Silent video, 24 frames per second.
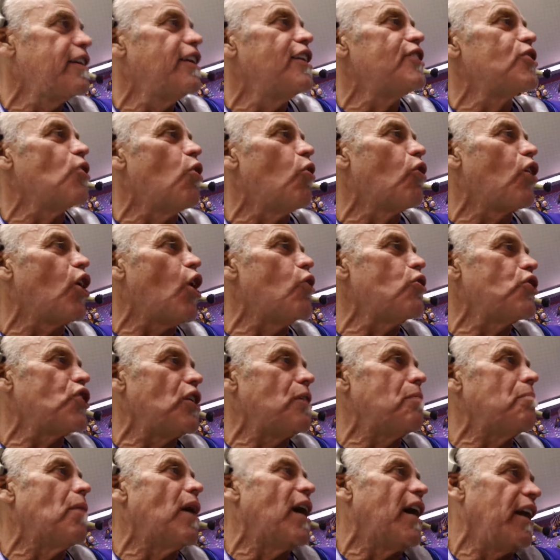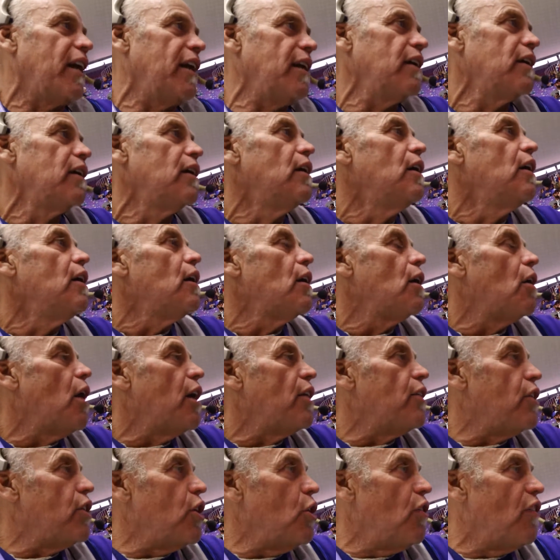his old coaching buddy,
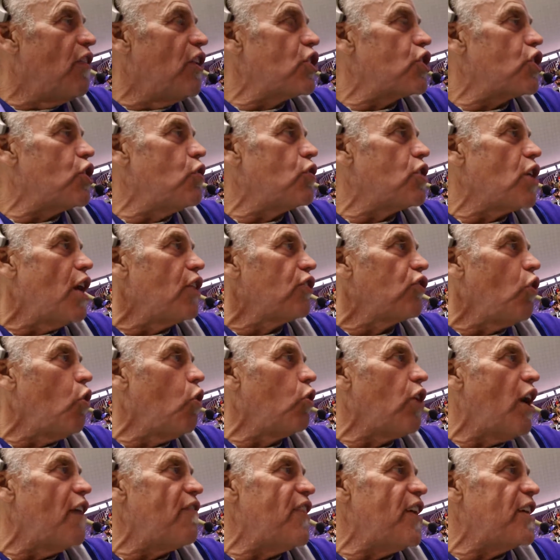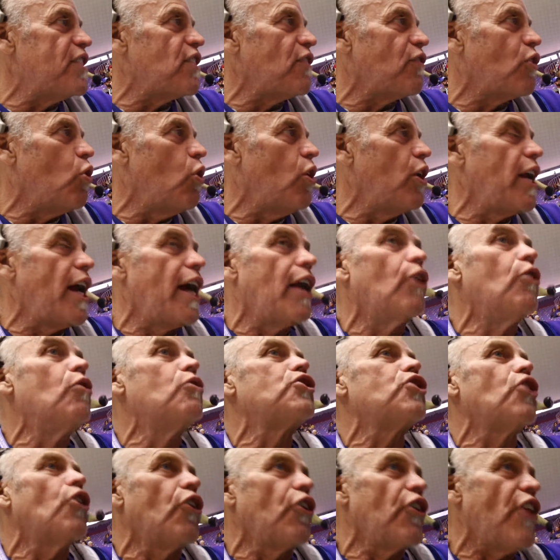the University of Utah's old offensive coordinator
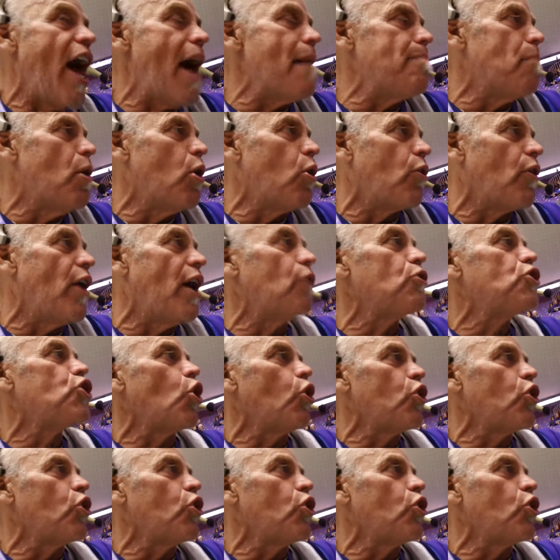who turned that bowl around.